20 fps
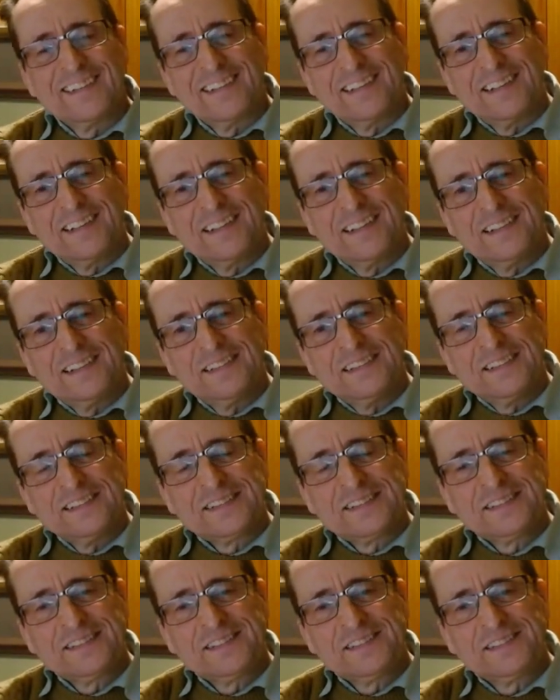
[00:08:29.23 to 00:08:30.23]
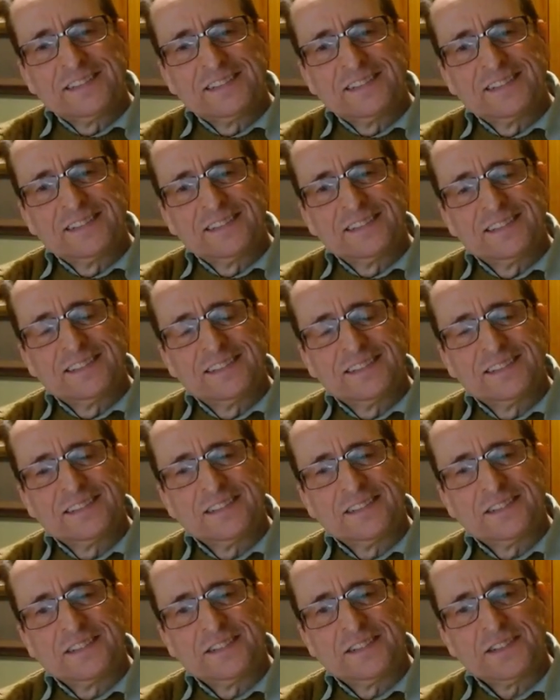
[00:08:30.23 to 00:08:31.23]

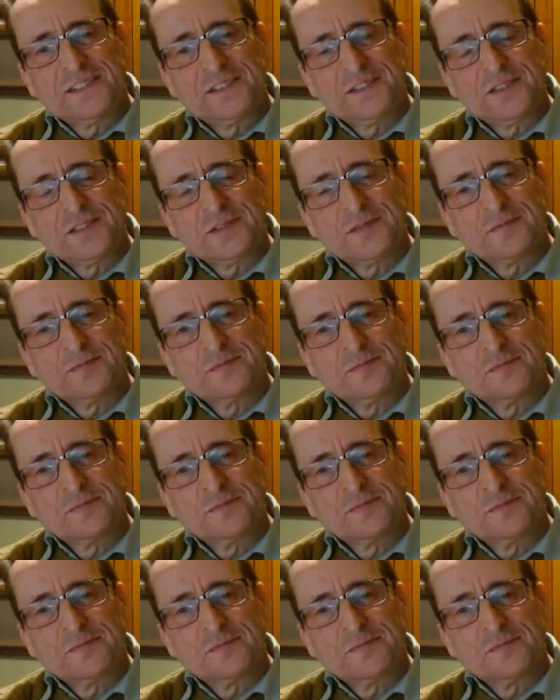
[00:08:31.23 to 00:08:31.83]
(silent)